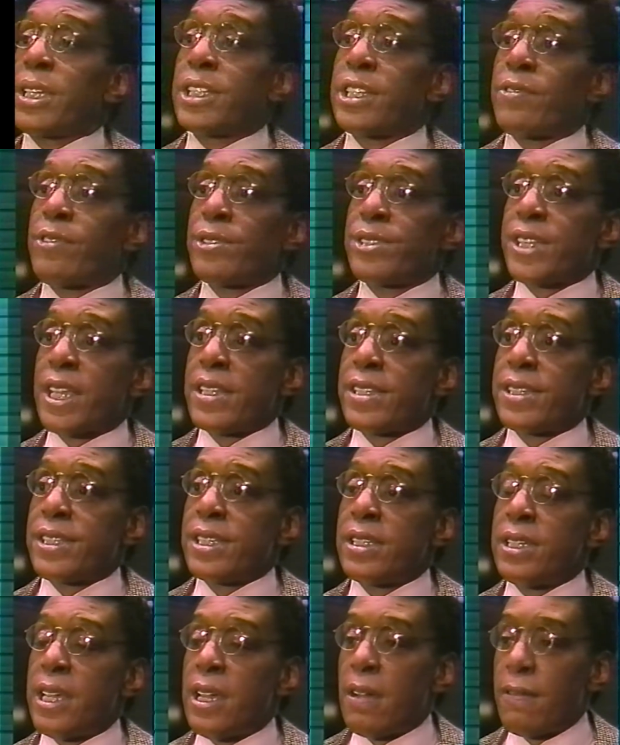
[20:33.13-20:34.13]
big difference I
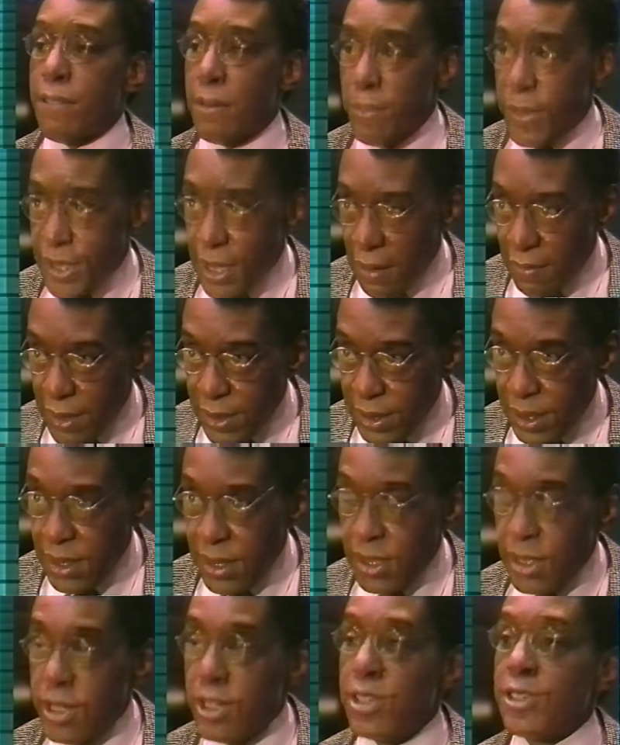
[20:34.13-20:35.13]
see now from
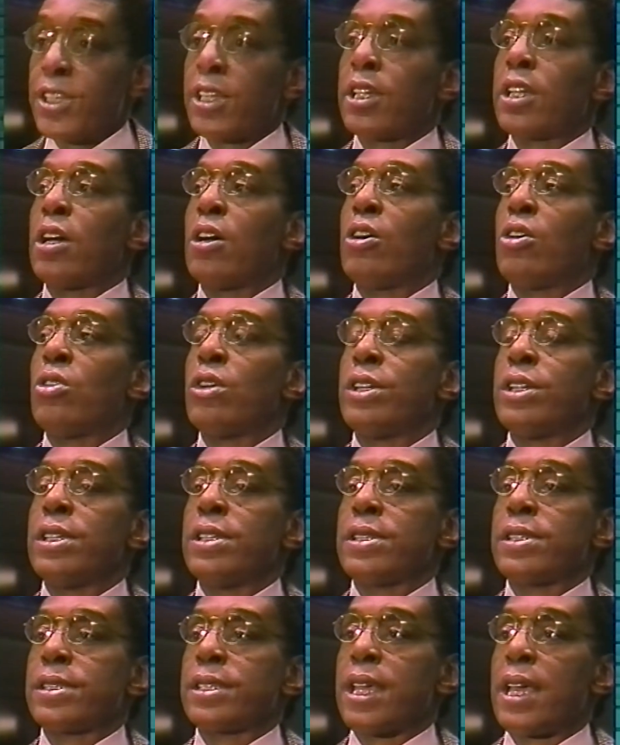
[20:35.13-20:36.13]
17 years ago
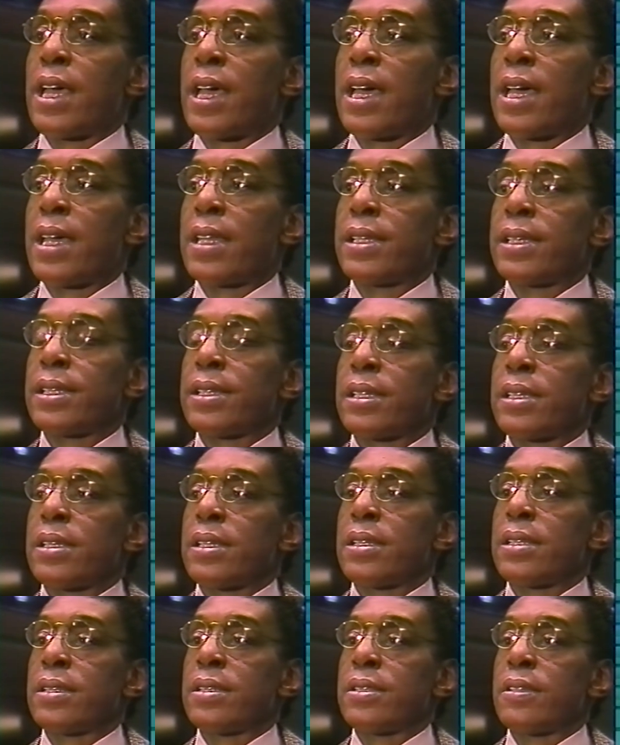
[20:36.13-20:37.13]
is that
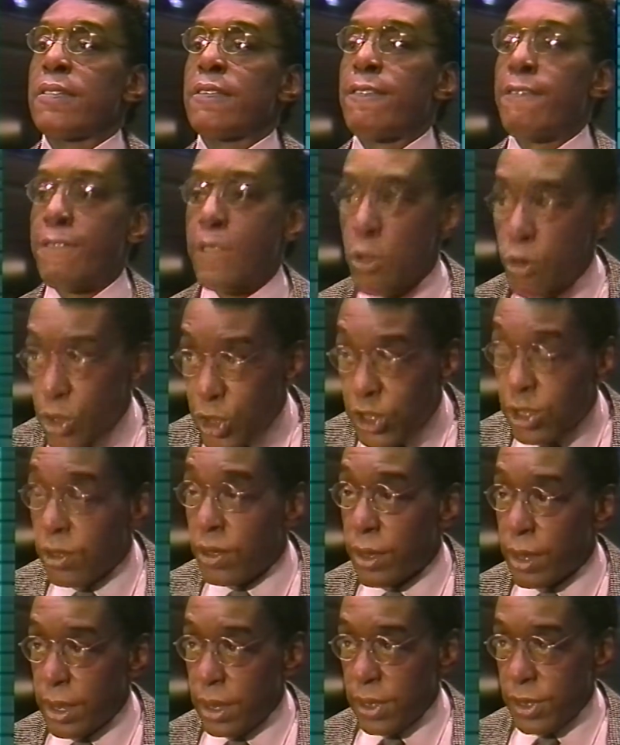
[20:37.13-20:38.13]
the
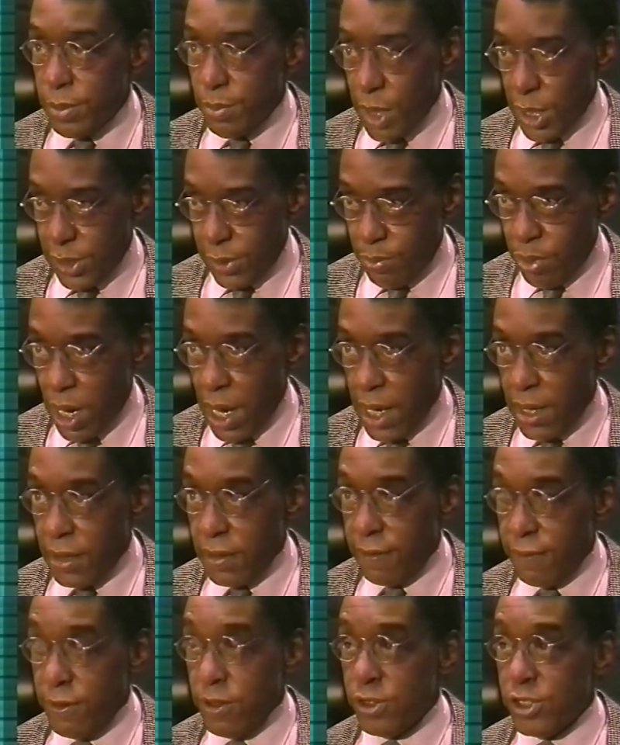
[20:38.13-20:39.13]
future is much
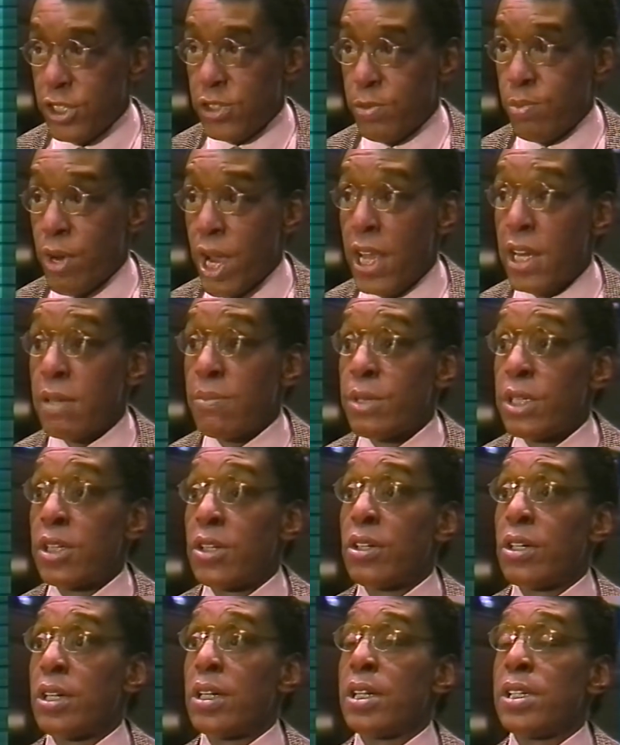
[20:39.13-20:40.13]
brighter. The future is brighter
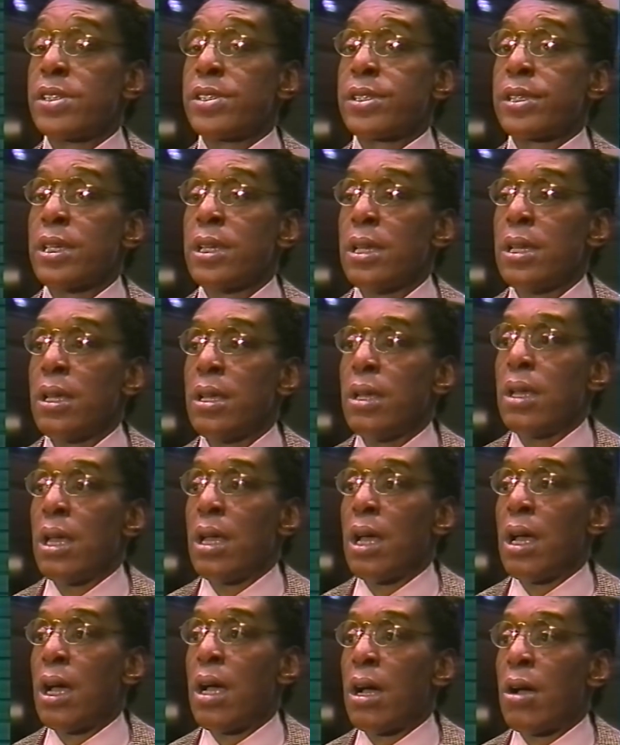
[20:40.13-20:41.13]
because
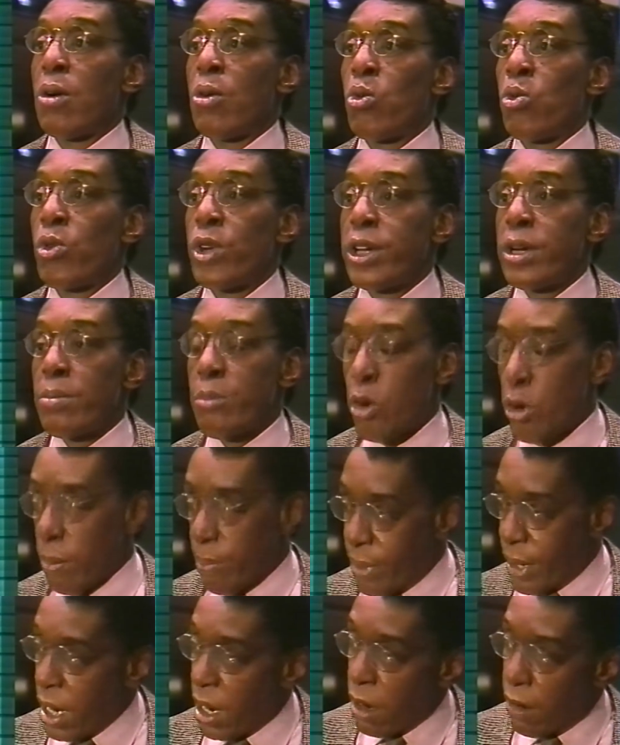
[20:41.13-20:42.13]
uh, we're
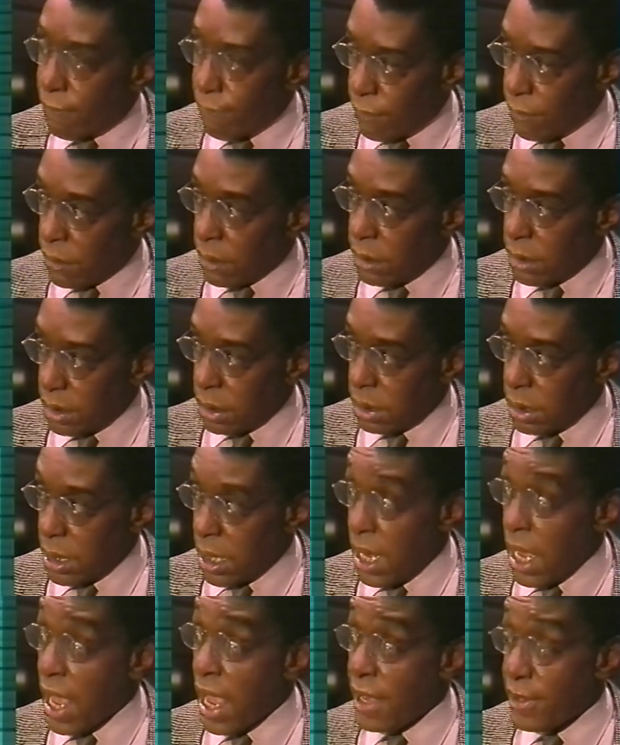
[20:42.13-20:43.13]
more powerful
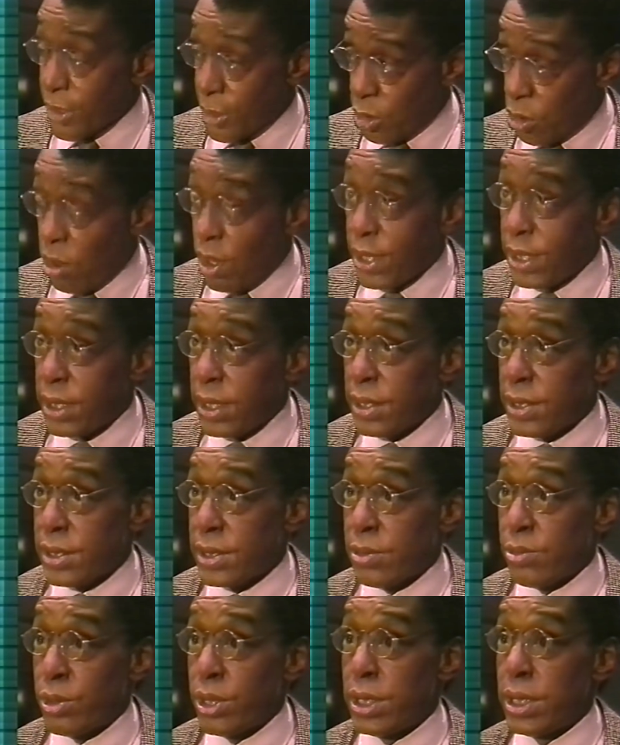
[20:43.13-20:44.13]
as an
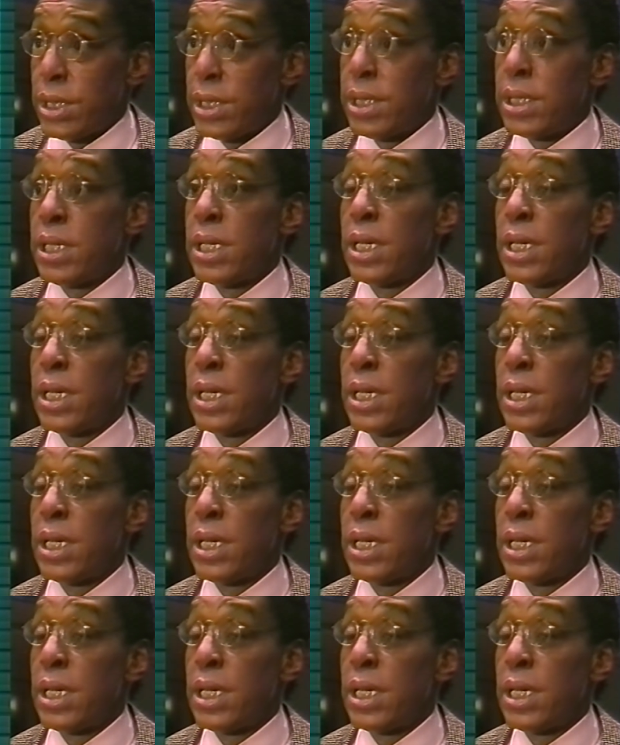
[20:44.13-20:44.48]
audience. We